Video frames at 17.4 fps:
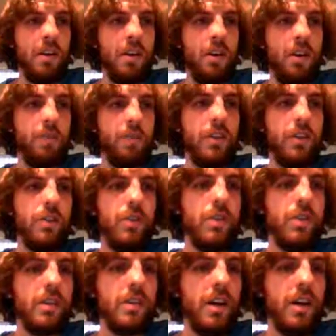Hopefully you
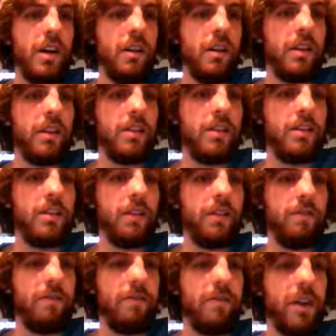can tell that this is
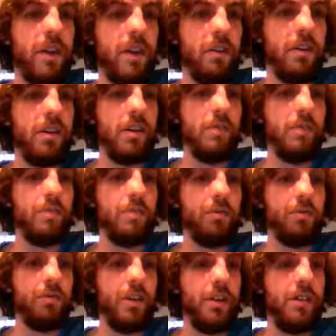a very
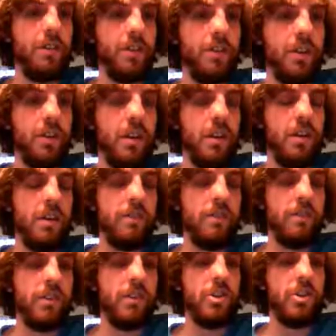brief,
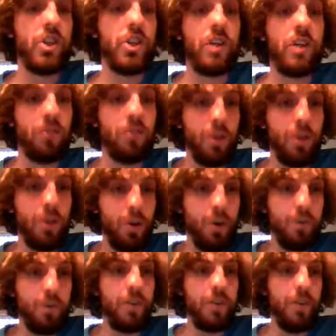very general
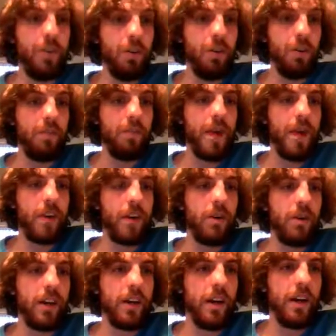overview of
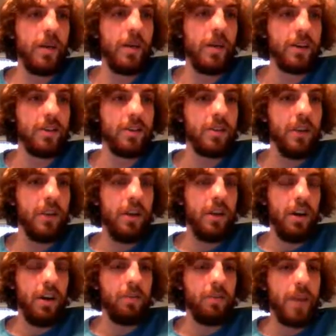macroeconomics,
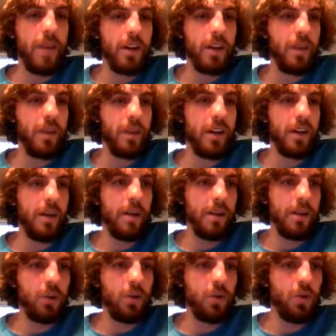
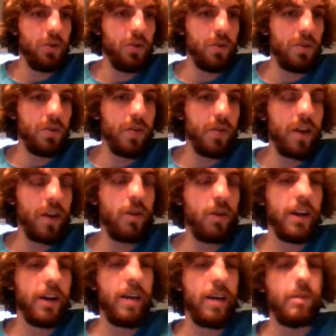macroeconomic goals,
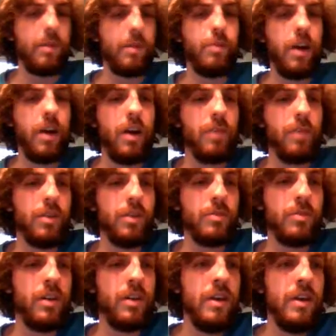macroeconomic
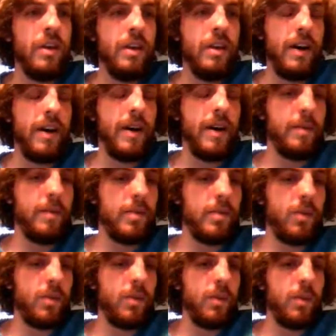problems.
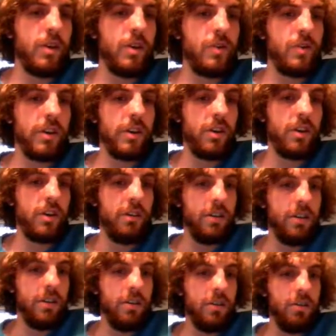And so I want to
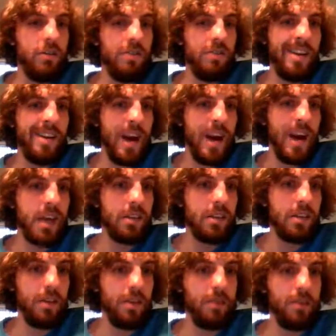encourage you not
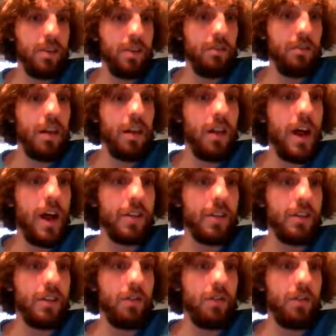simply to rely on this